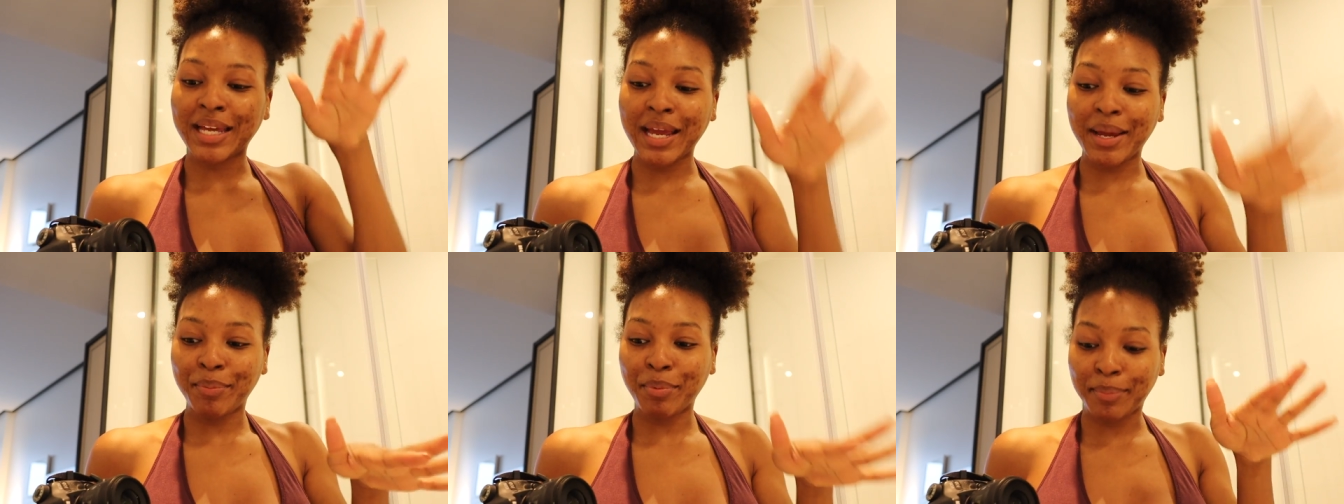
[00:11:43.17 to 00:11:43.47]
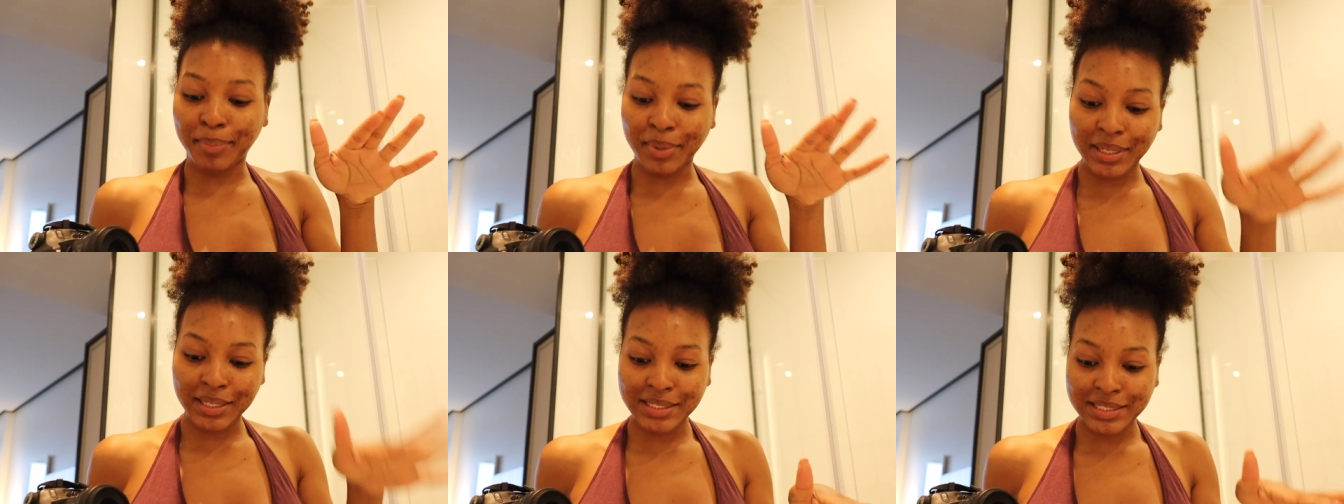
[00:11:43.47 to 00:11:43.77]

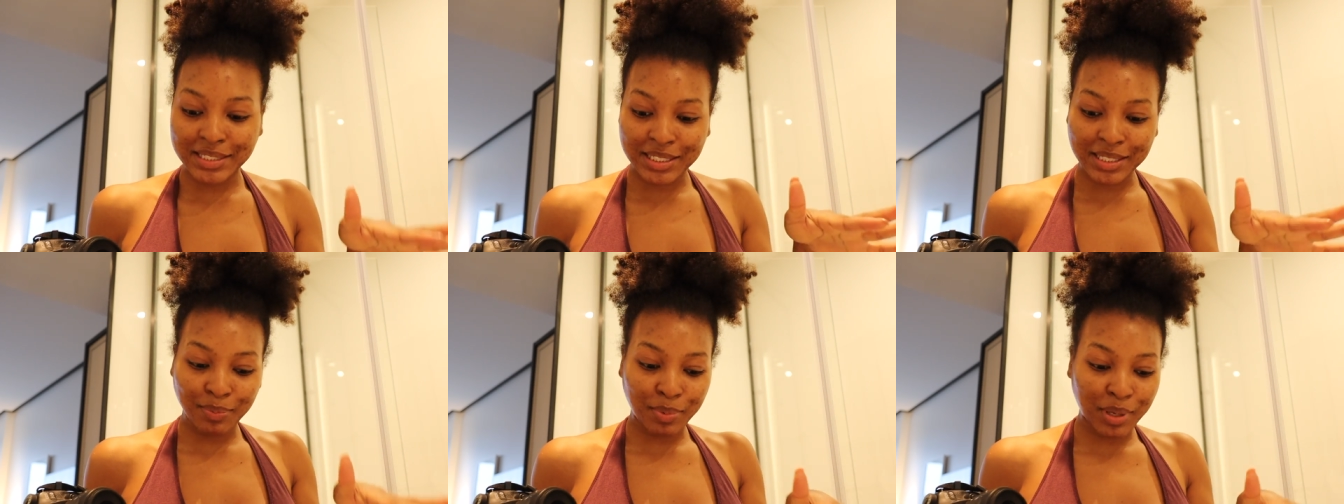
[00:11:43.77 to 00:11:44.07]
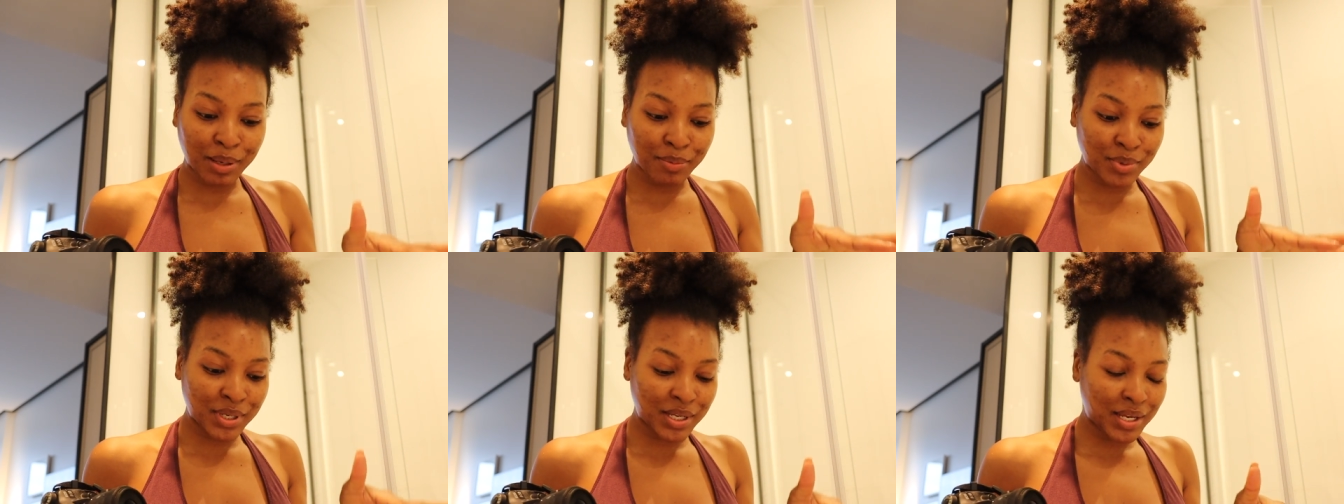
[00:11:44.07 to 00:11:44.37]
capability
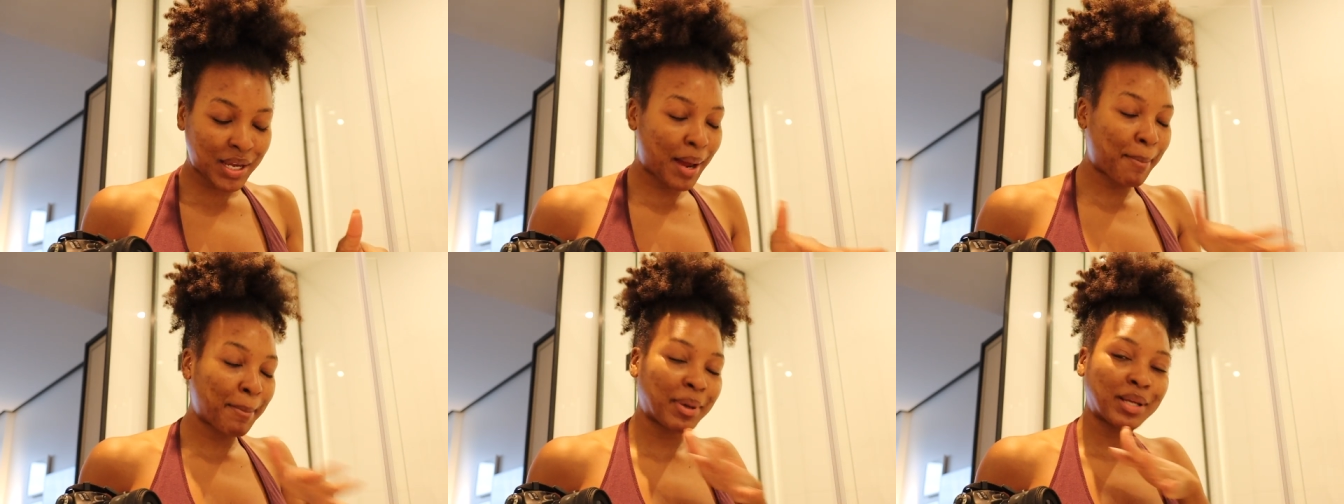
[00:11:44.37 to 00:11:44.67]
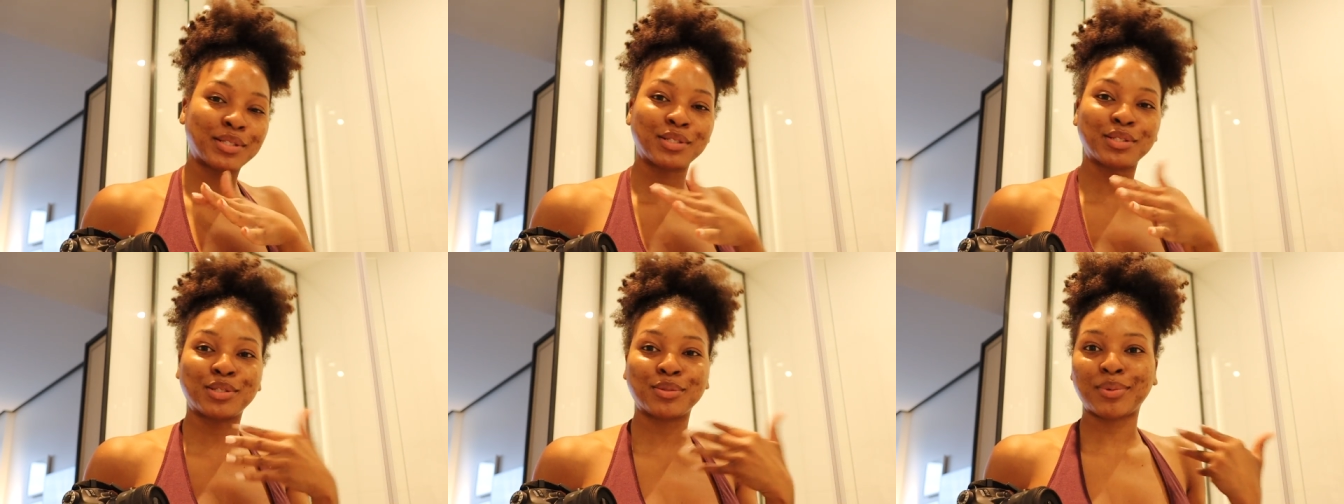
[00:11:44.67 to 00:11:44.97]
baby i'm
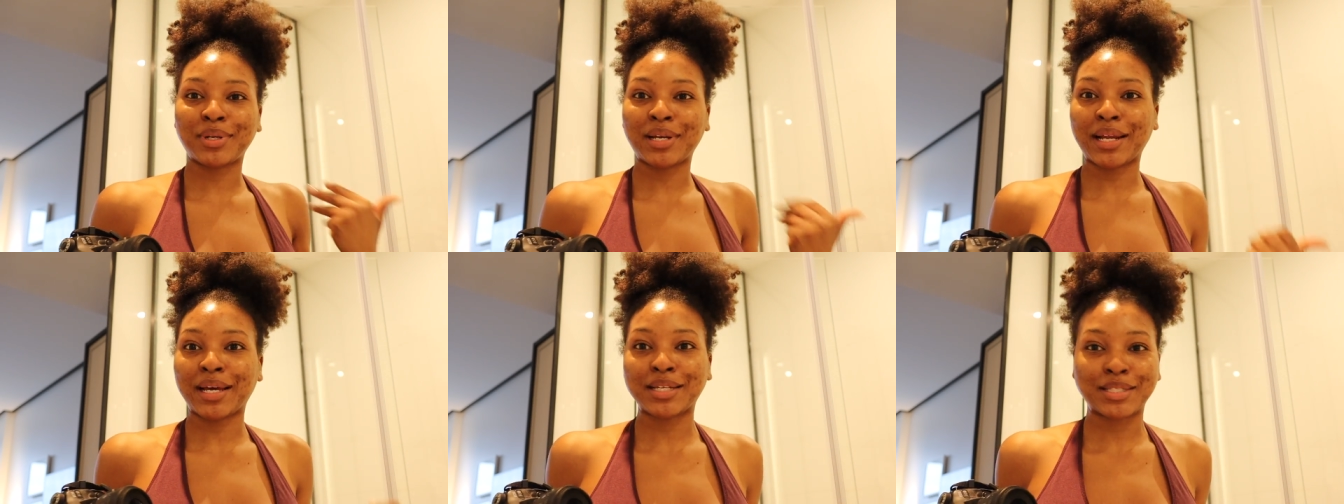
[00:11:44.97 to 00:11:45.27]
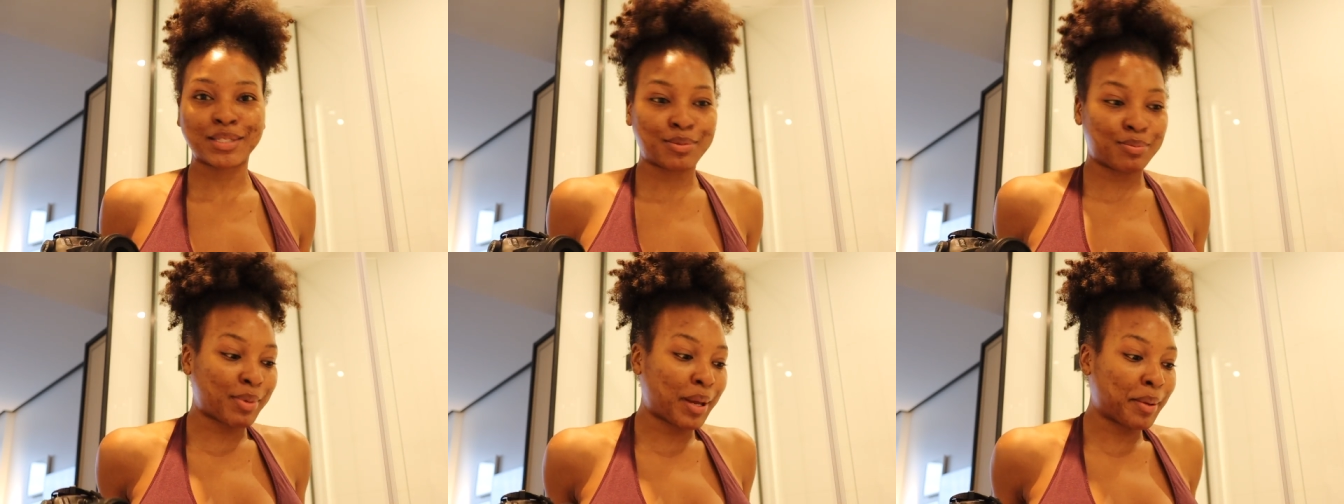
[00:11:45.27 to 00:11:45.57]
about to do it like
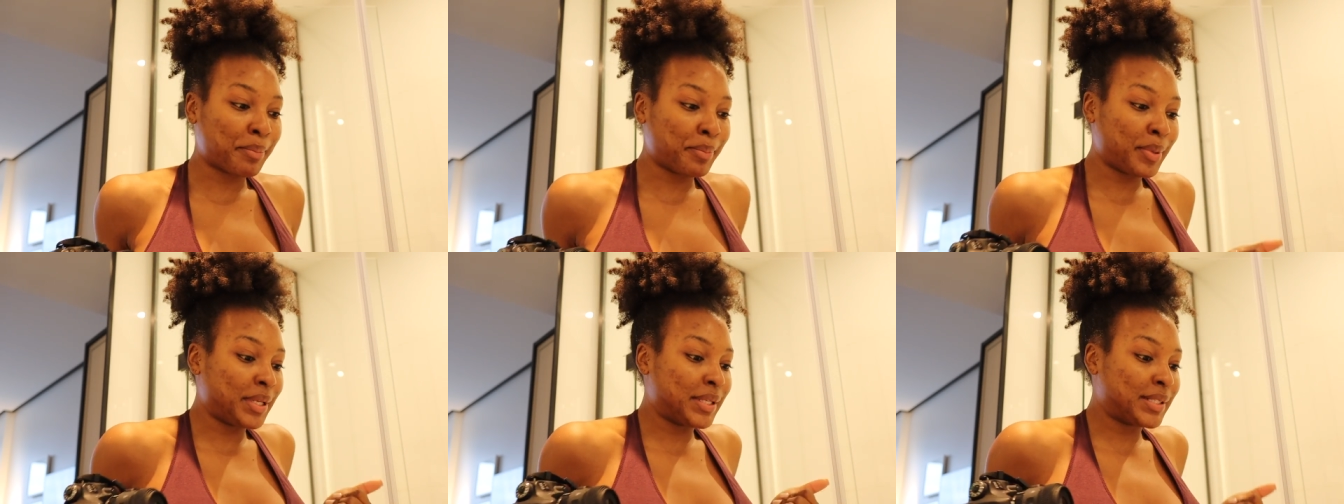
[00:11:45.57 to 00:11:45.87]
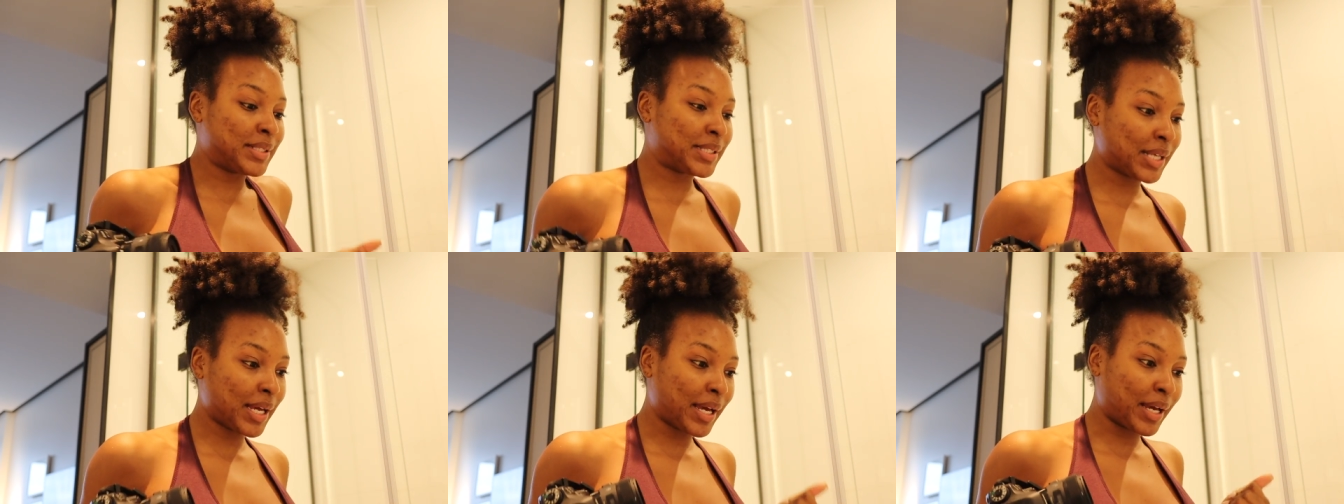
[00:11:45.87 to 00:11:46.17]
it's my
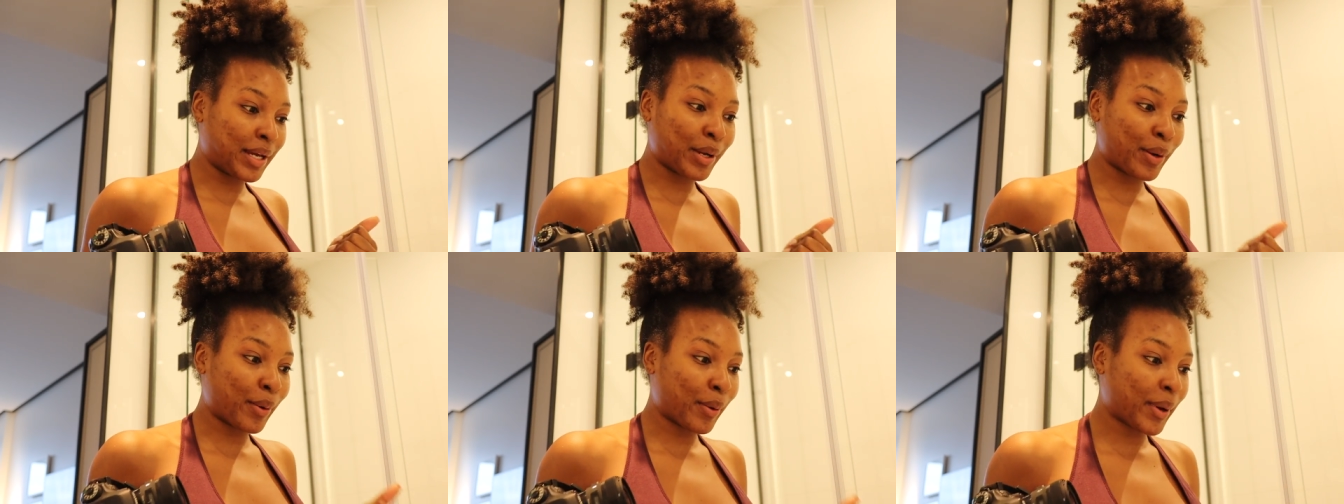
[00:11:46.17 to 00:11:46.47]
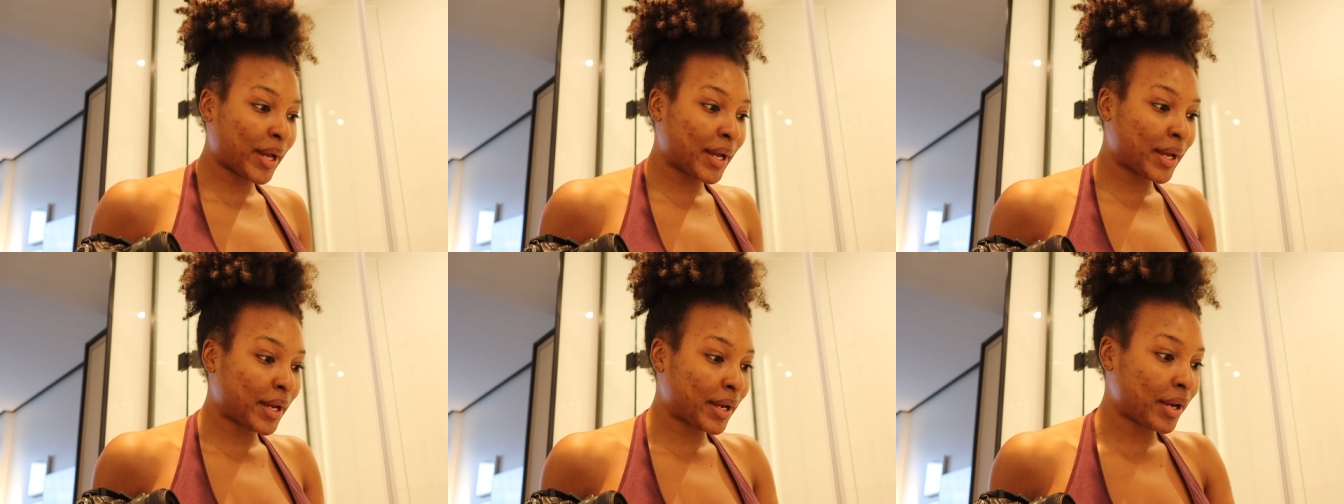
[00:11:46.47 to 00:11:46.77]
day
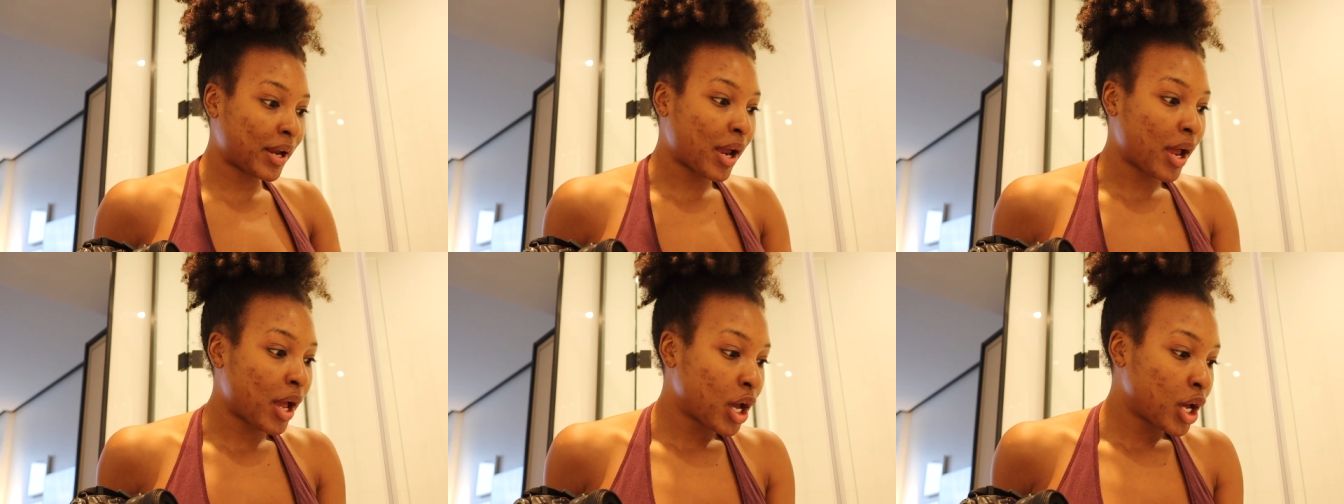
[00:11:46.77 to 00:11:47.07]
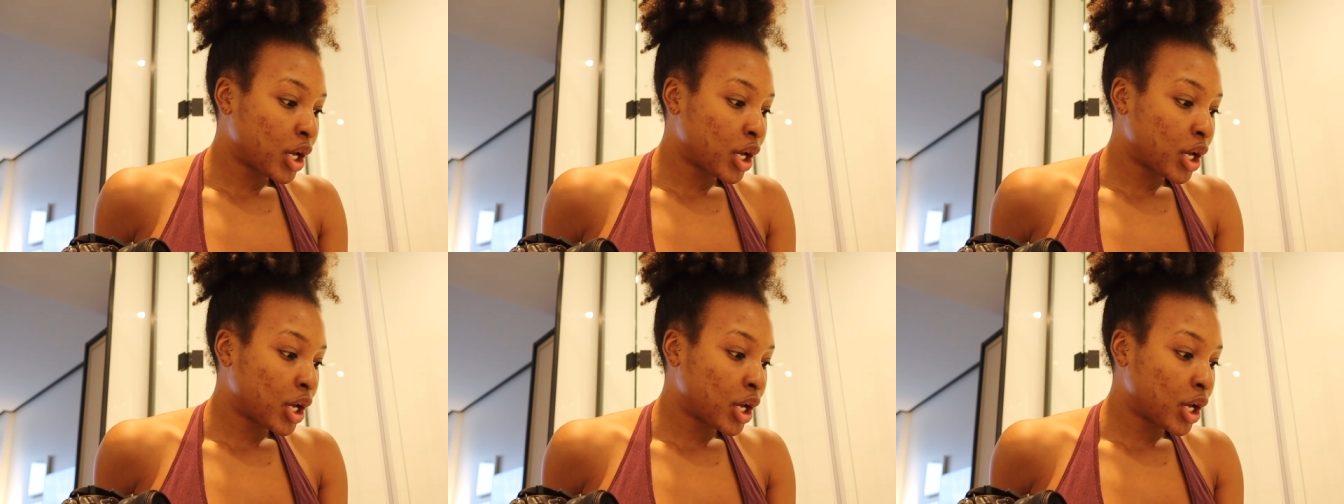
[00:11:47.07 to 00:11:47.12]
okay